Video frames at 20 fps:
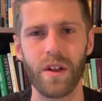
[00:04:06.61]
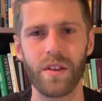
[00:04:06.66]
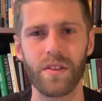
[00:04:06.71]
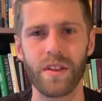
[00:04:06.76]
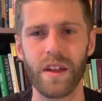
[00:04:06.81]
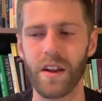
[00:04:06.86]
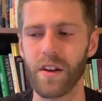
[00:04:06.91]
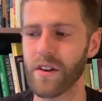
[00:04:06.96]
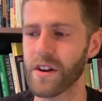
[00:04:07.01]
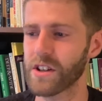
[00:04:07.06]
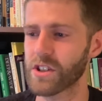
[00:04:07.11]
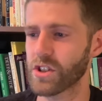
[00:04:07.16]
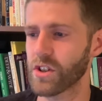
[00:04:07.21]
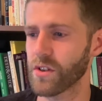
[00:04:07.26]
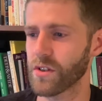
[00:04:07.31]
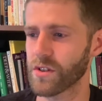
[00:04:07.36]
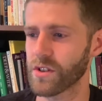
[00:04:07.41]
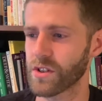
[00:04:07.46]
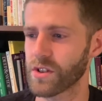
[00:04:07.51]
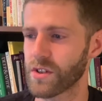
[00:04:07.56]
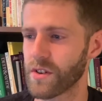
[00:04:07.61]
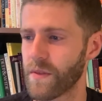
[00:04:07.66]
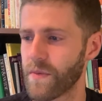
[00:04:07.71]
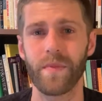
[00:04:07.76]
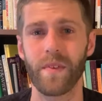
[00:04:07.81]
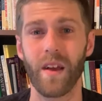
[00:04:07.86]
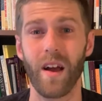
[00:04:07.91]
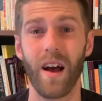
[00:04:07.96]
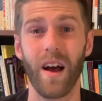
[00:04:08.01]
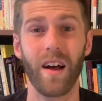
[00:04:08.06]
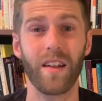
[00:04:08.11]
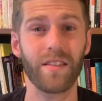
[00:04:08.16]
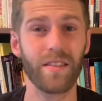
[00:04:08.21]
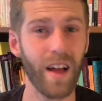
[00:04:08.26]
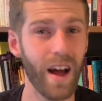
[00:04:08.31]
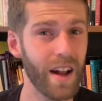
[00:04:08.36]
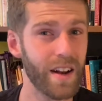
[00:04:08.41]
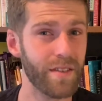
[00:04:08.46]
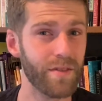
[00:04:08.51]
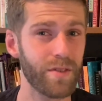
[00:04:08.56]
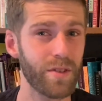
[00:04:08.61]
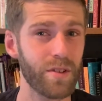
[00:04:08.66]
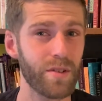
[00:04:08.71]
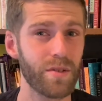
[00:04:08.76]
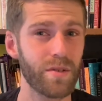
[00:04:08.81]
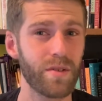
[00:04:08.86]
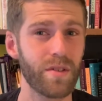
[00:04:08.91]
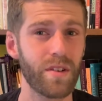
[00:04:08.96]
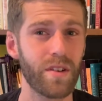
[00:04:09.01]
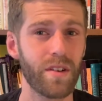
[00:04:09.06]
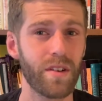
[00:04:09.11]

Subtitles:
that are at church. A lot of you